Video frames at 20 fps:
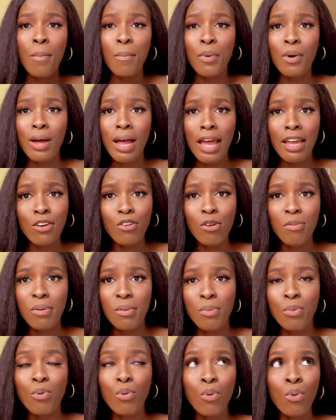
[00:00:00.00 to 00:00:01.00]
but I know
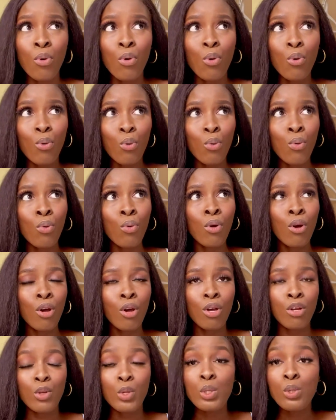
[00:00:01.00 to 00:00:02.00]
people who
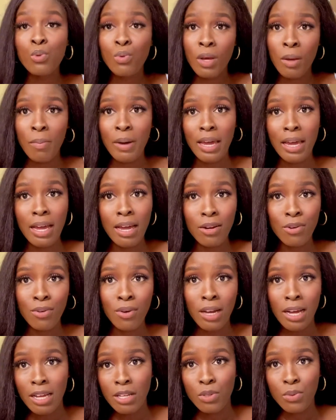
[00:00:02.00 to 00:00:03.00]
swear by
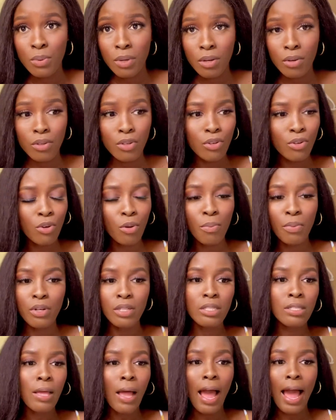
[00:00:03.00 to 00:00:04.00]
Ganong as well, you know,
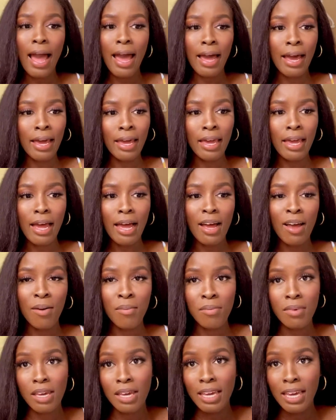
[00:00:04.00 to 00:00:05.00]
but I
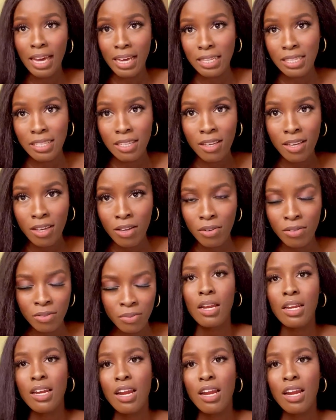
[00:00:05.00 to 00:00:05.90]
am a Guyton girl.